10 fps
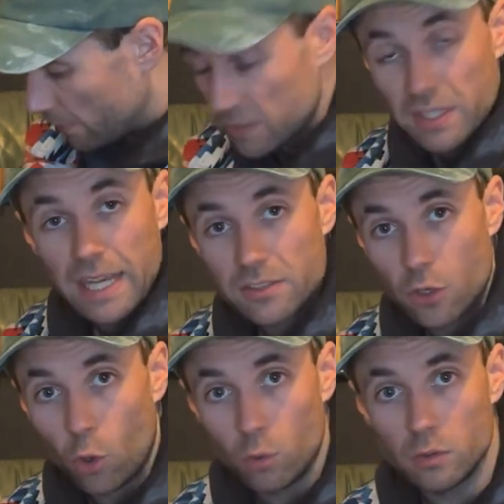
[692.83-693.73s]
this against an
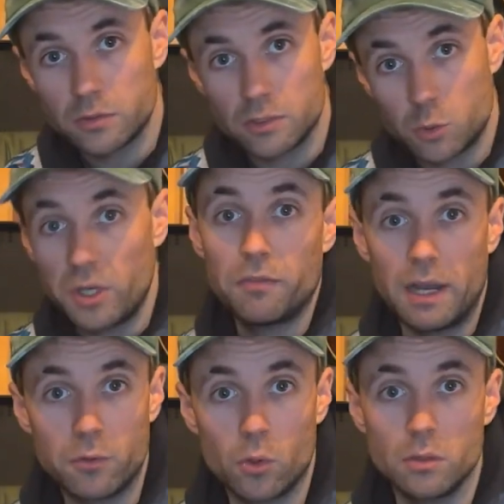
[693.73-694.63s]
old
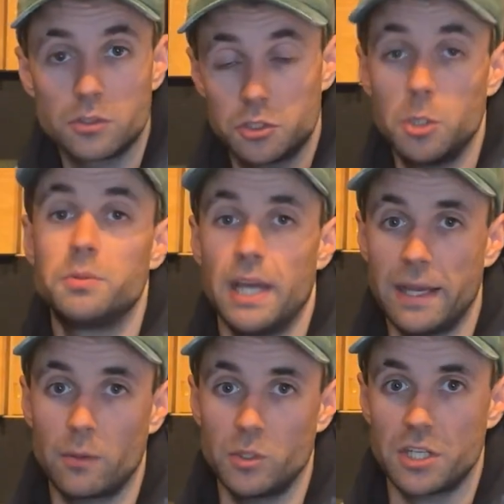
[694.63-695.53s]
25-year-old Tube
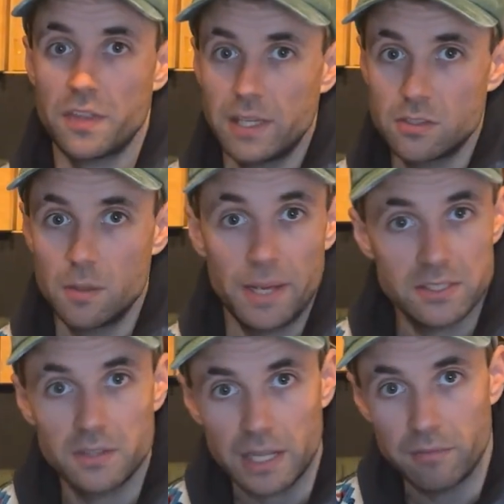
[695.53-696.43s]
Tech, which I think is the
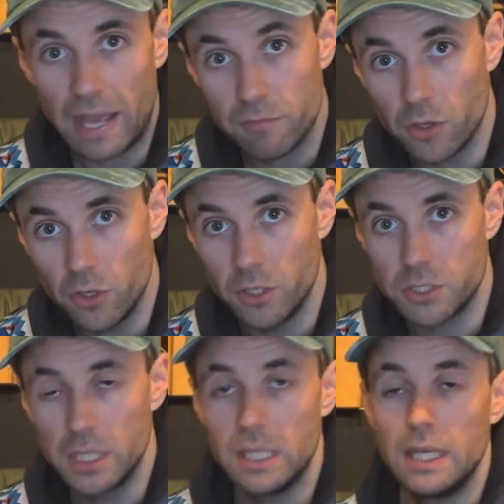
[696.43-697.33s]
best thing I've ever heard.
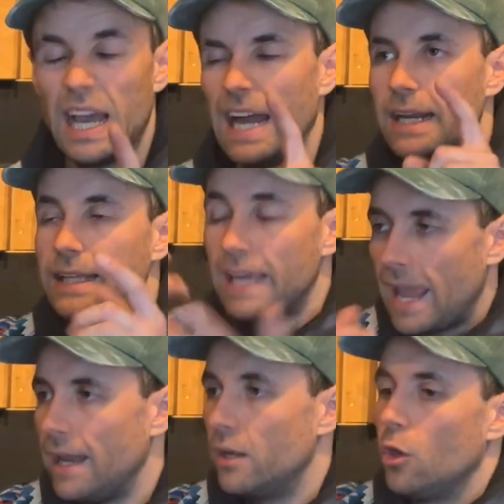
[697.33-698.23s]
And
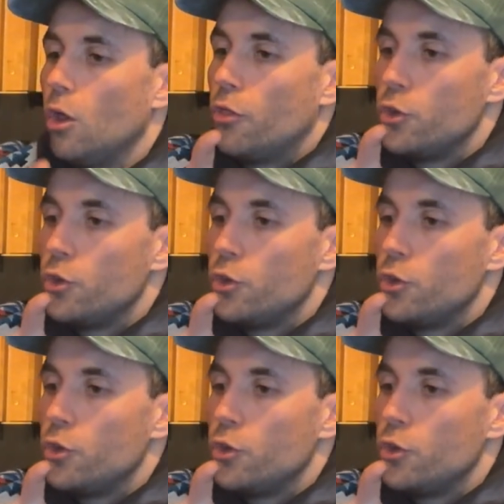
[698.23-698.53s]
again, the